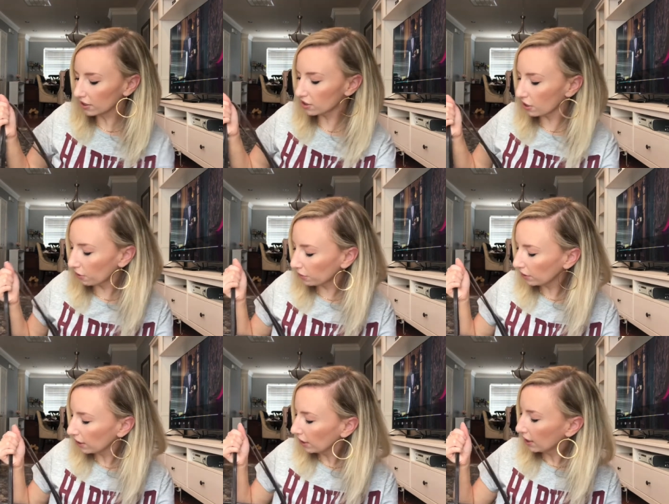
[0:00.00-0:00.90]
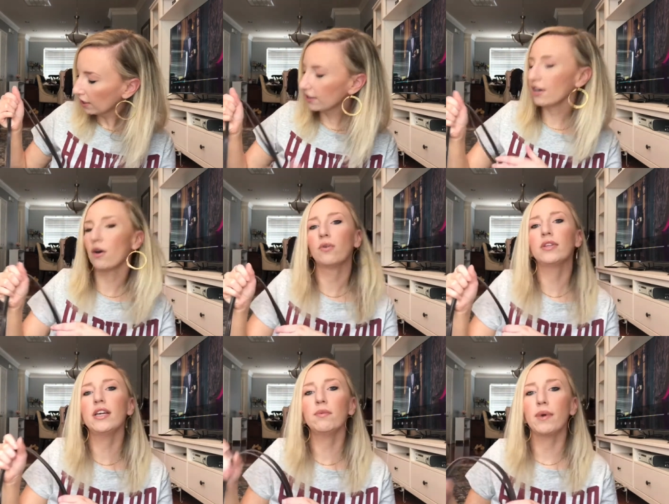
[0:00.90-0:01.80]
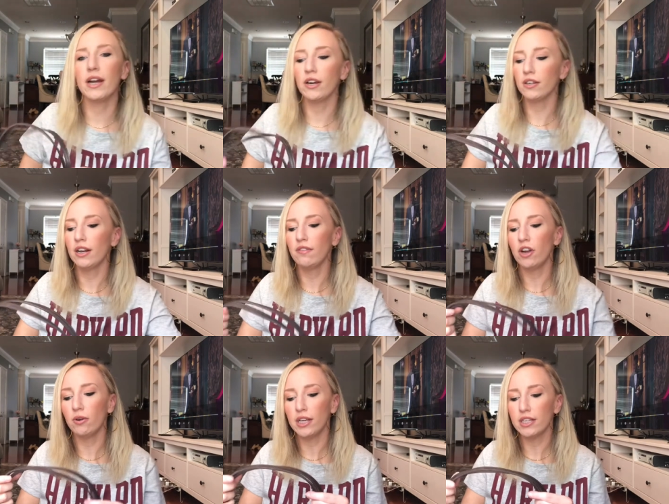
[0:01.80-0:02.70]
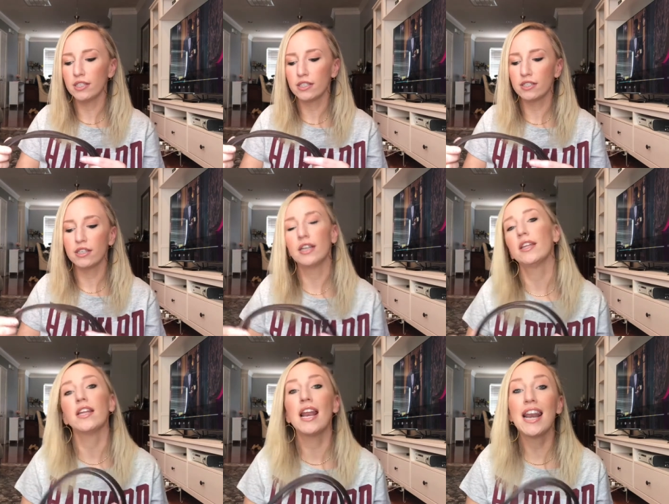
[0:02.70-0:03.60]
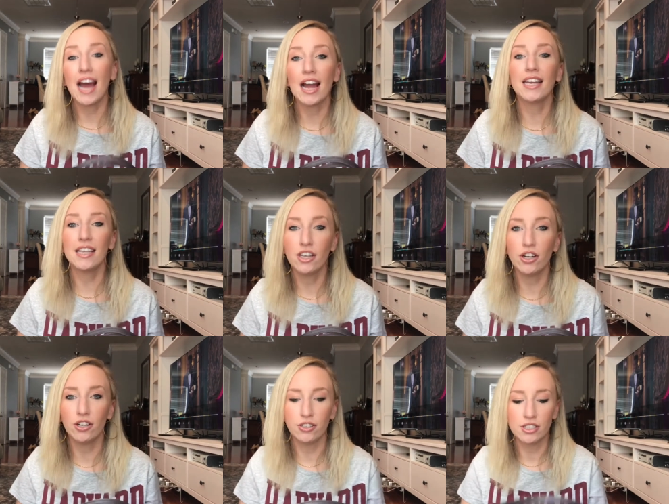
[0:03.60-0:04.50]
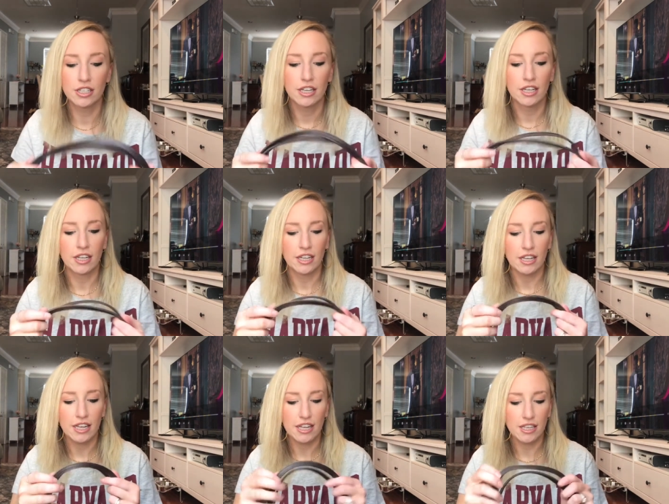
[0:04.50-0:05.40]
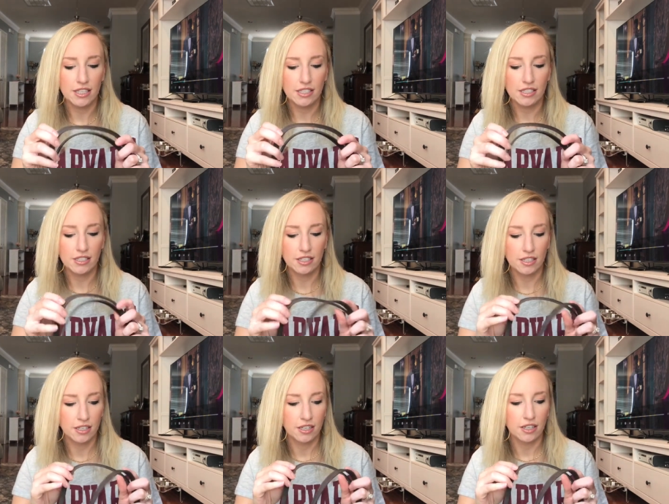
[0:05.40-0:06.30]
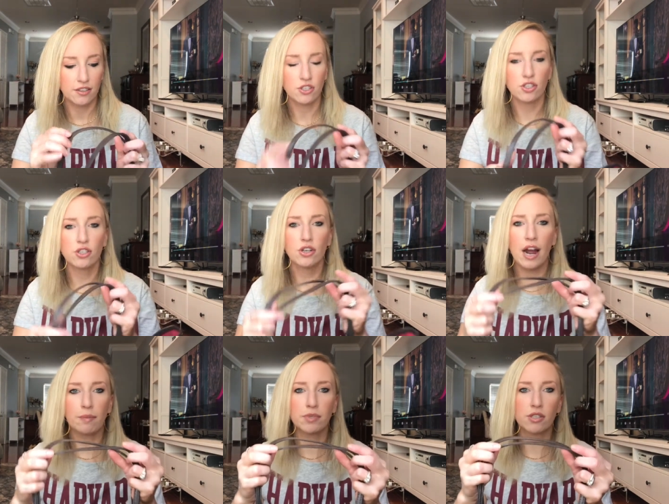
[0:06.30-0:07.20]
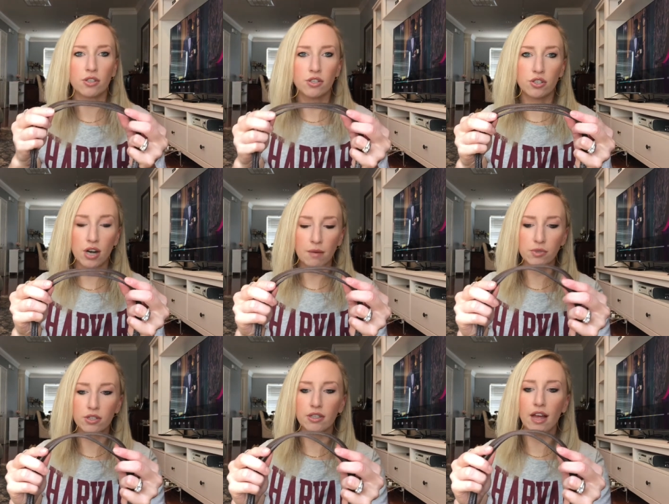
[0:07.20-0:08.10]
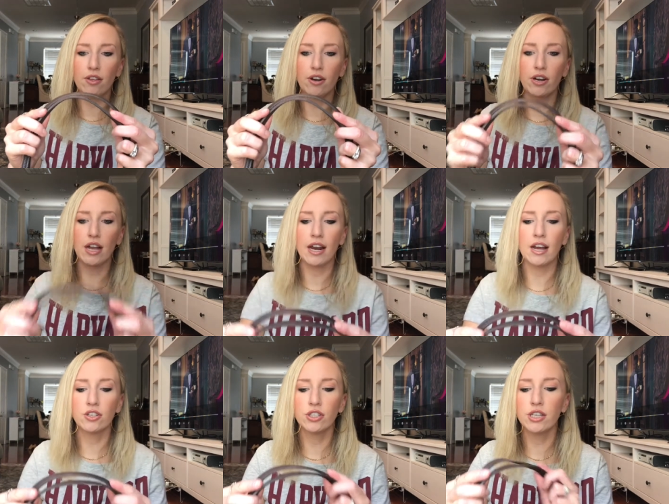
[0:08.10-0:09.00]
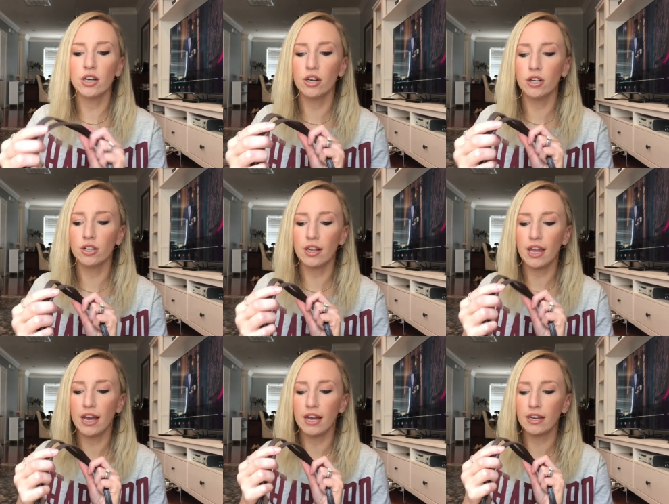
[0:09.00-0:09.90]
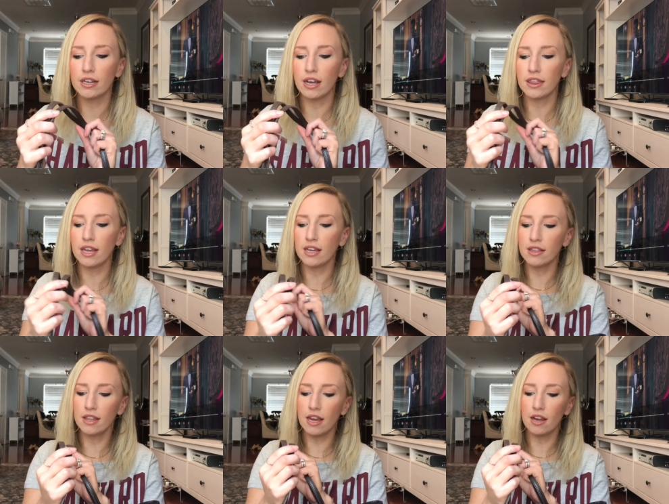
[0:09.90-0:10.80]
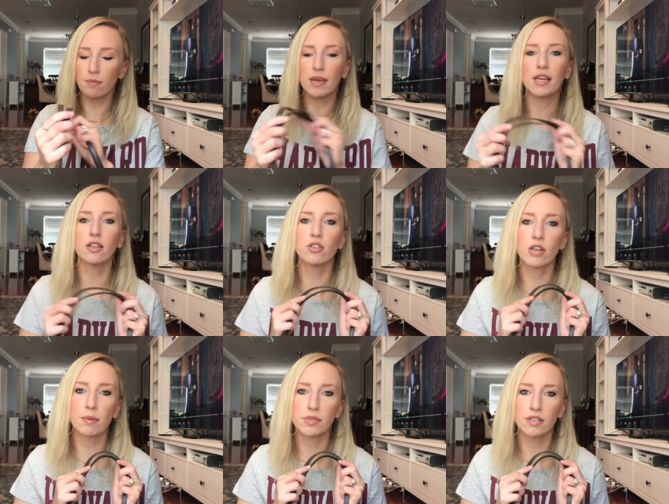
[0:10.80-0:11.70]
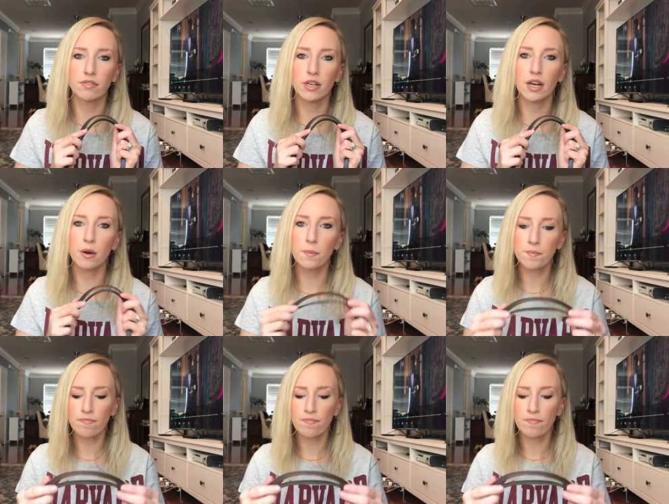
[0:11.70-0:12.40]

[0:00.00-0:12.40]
So the only wear that I've noticed in nine years is the straps. So the straps are leather, and I actually heard that I think they are making the straps different now.